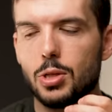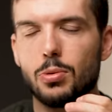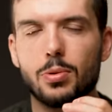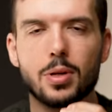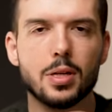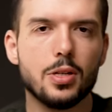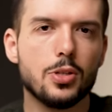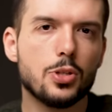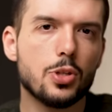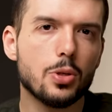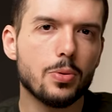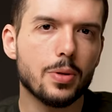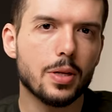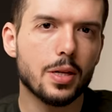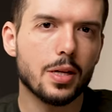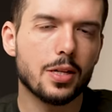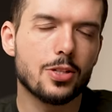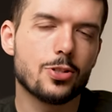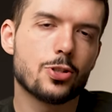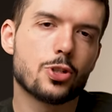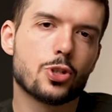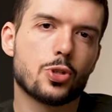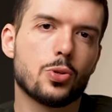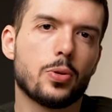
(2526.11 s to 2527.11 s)
You can do it
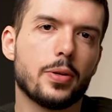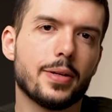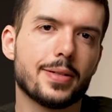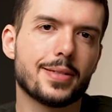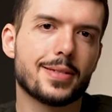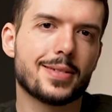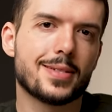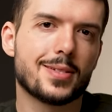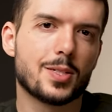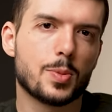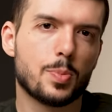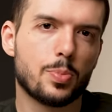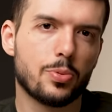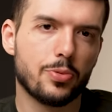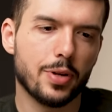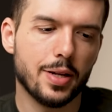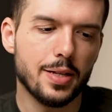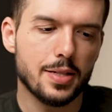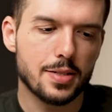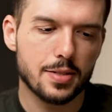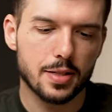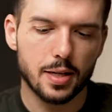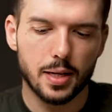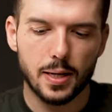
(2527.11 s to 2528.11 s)
in short
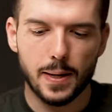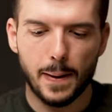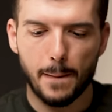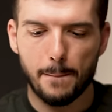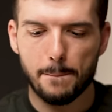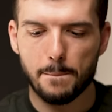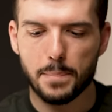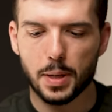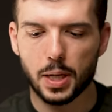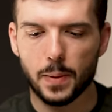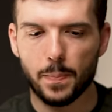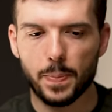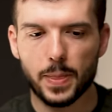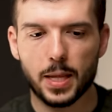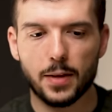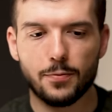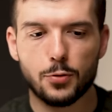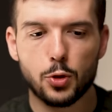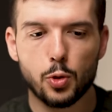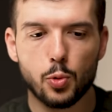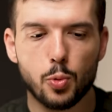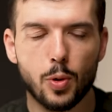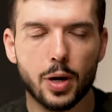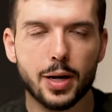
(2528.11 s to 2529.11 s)
sprints, but
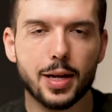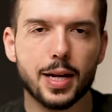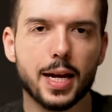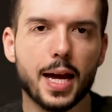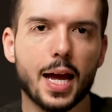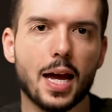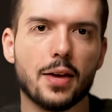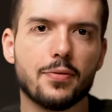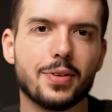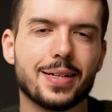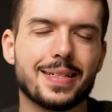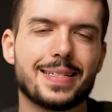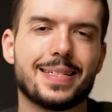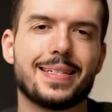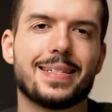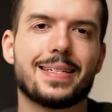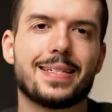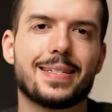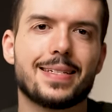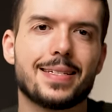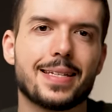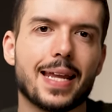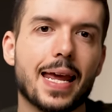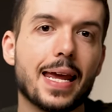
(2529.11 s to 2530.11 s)
if you want to have a
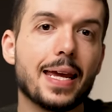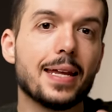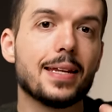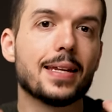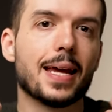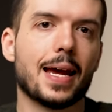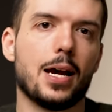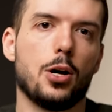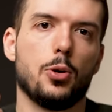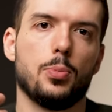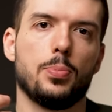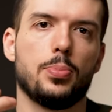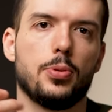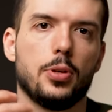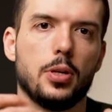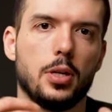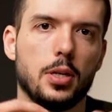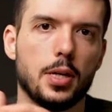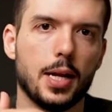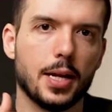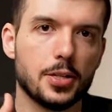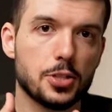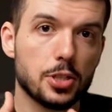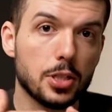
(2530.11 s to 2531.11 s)
sustained output
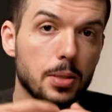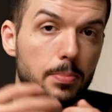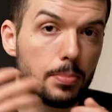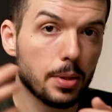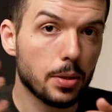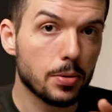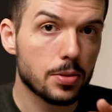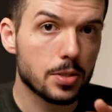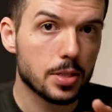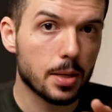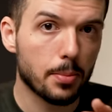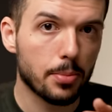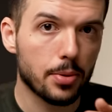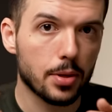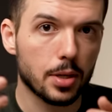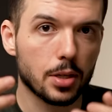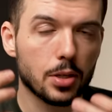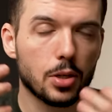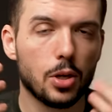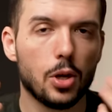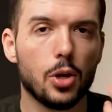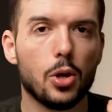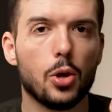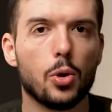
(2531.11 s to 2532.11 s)
and actually build
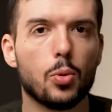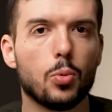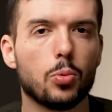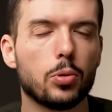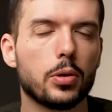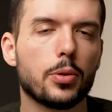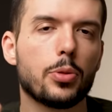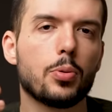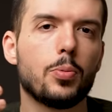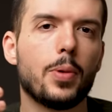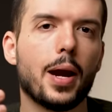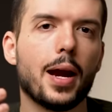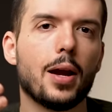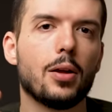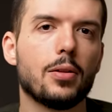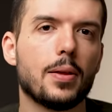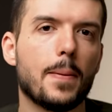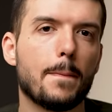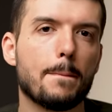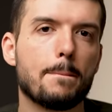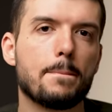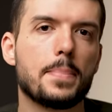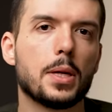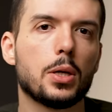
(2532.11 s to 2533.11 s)
something worthwhile
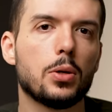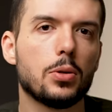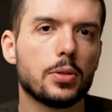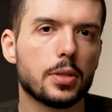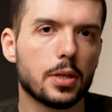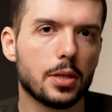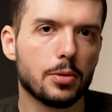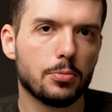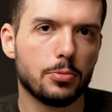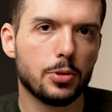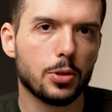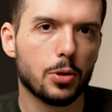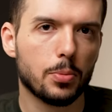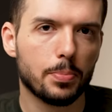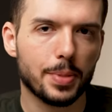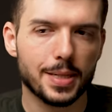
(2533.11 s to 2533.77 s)
and build a real